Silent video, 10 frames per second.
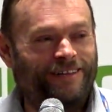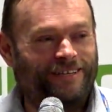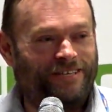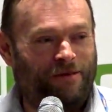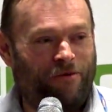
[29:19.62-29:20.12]

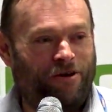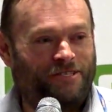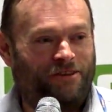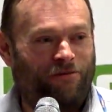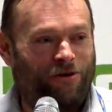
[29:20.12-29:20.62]
St.
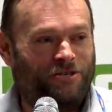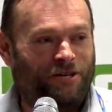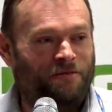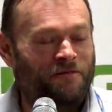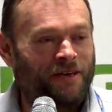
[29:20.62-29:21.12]
Mary's
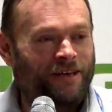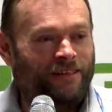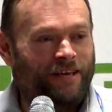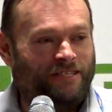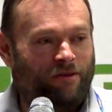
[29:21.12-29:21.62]
diversion,
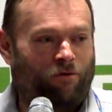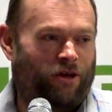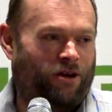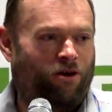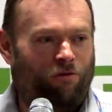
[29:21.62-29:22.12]
they said, well,
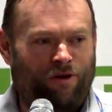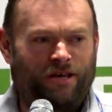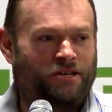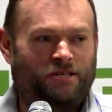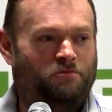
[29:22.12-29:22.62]
you know, we
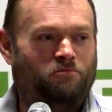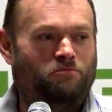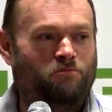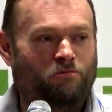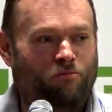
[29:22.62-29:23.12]
could
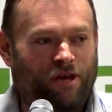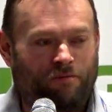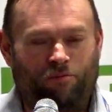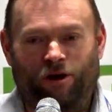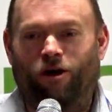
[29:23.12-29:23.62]

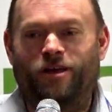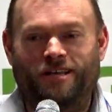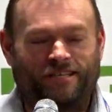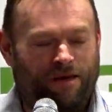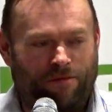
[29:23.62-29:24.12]
put all
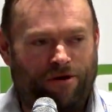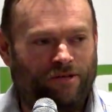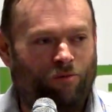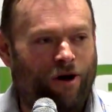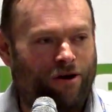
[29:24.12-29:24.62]
that St.
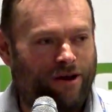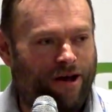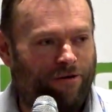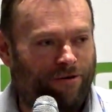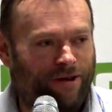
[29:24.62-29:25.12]
Mary's water
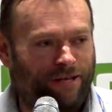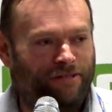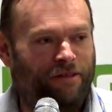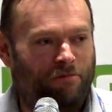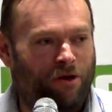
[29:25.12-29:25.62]
down
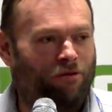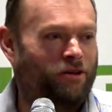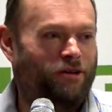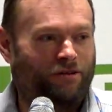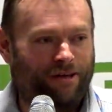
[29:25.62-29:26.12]
into the
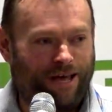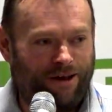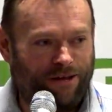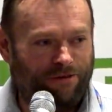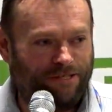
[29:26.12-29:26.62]
Milk and
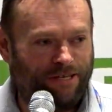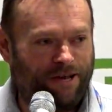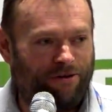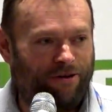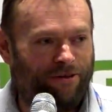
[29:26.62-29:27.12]
use it
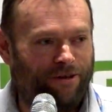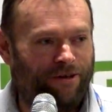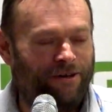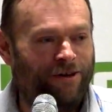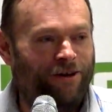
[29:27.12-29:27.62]
down on
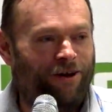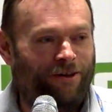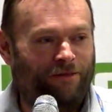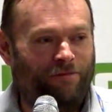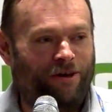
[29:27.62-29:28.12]
the
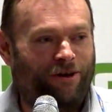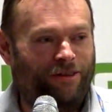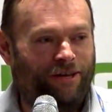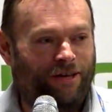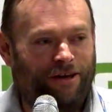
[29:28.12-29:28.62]

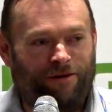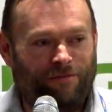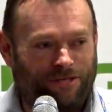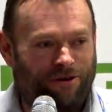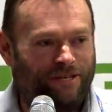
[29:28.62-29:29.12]

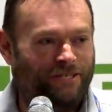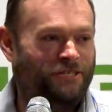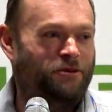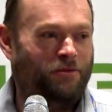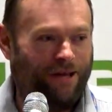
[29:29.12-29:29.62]
Missouri
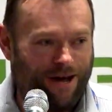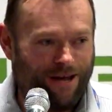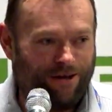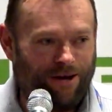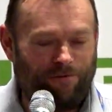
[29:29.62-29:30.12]
system and the High
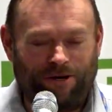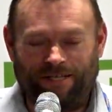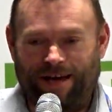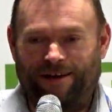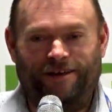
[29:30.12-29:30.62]
Line of
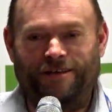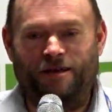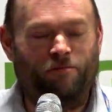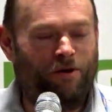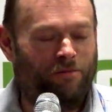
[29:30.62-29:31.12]
Montana and
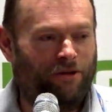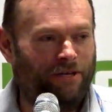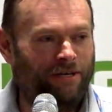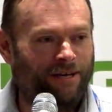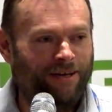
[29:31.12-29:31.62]
keep on building.